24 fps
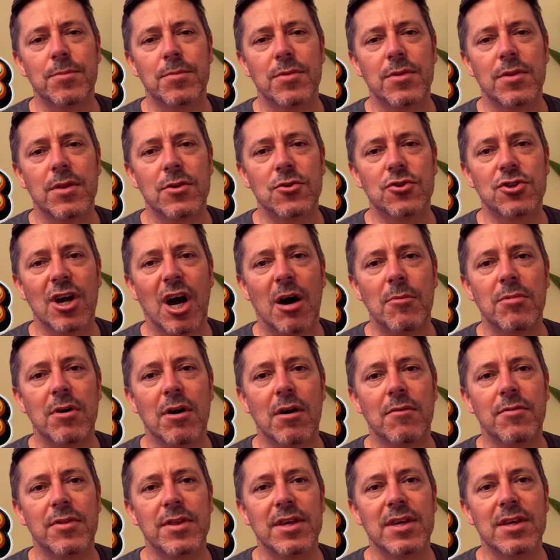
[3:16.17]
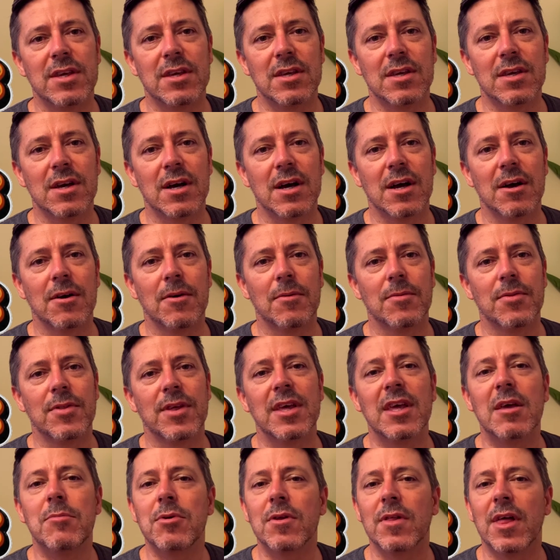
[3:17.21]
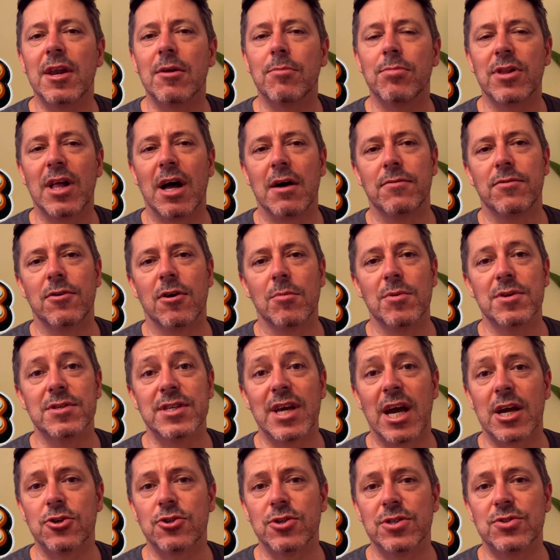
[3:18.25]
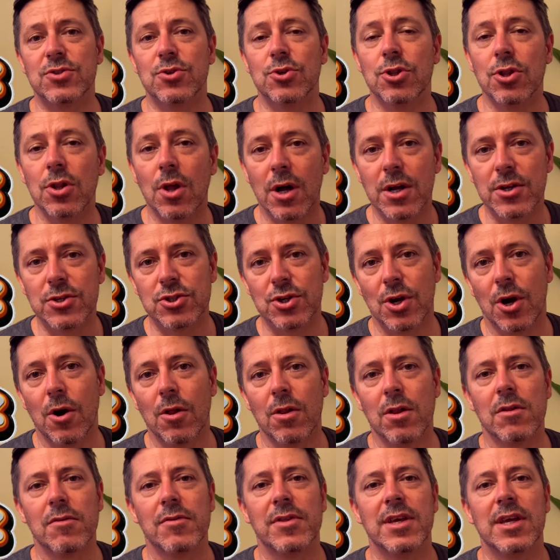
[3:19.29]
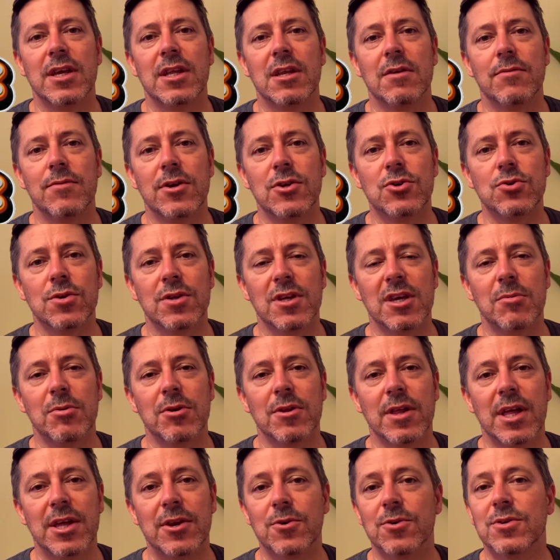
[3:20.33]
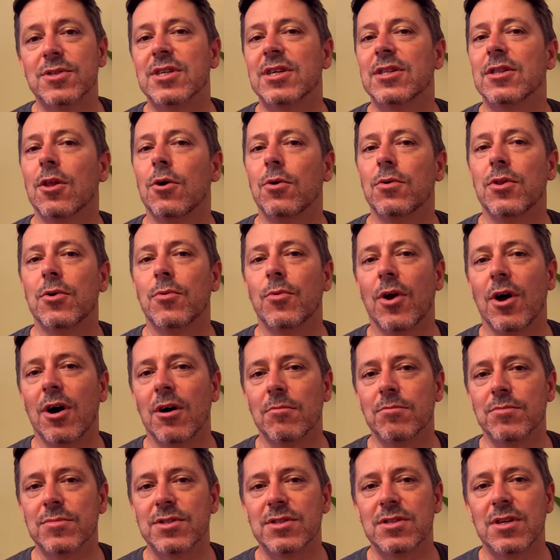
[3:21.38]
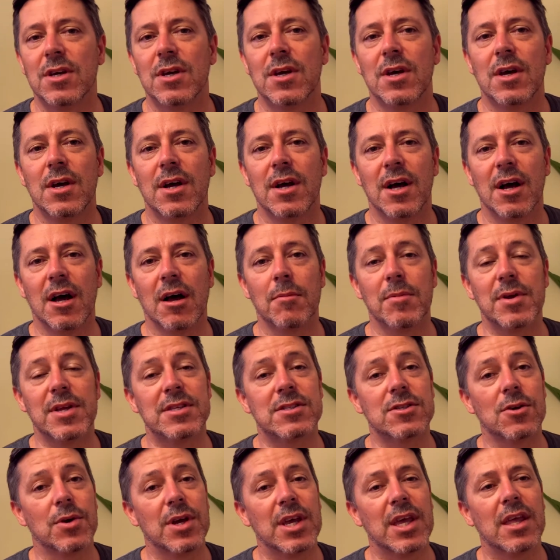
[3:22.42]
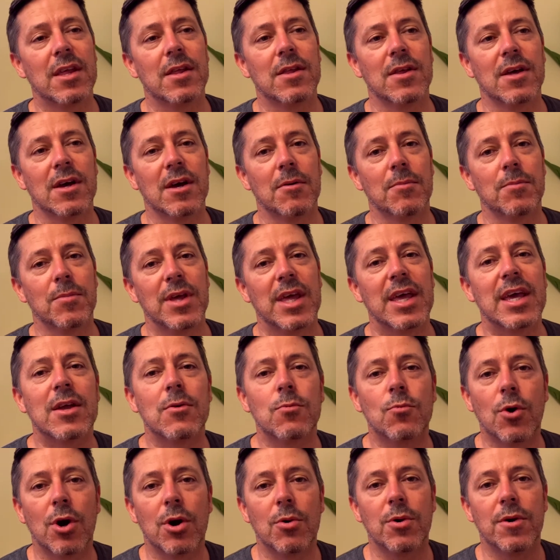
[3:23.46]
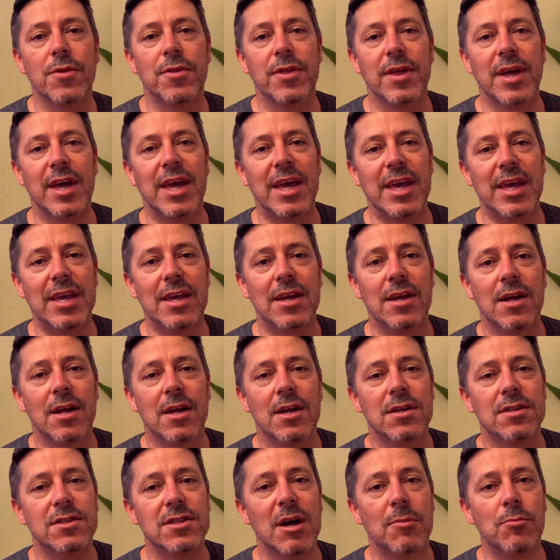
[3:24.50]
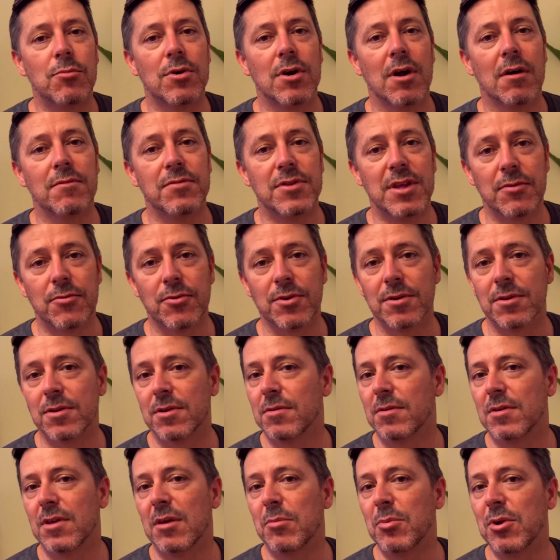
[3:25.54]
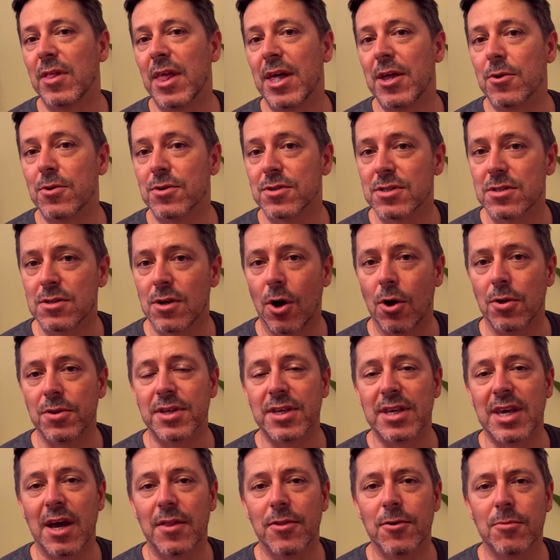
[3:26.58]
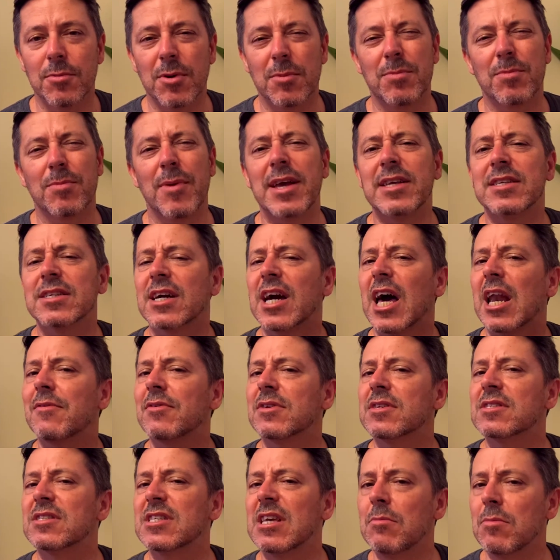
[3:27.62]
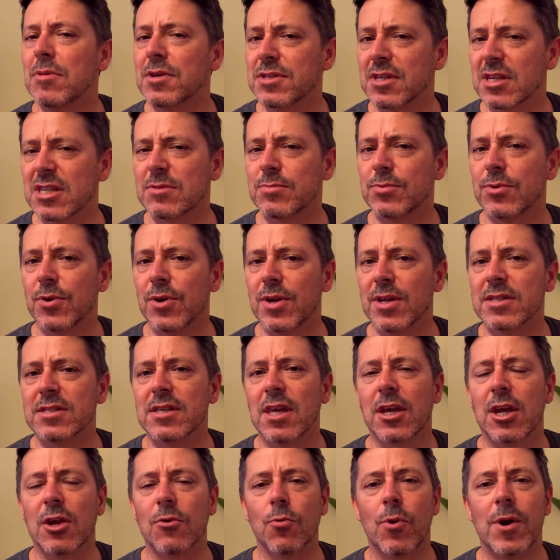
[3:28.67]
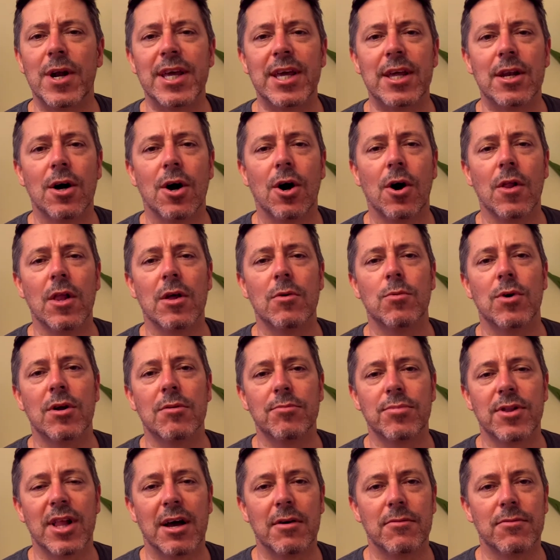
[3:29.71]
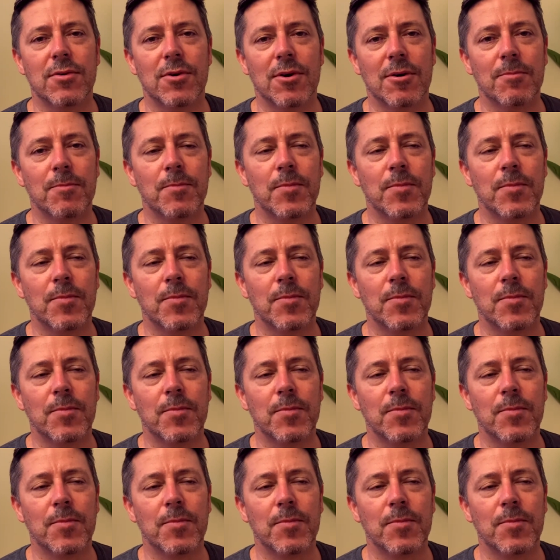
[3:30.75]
The job of the emulator platform is actually to launch all of the individual emulators and load the ROMs. And so it can work with a number of different emulators all together, but makes it kind of a seamless experience, like you're running it all on one platform.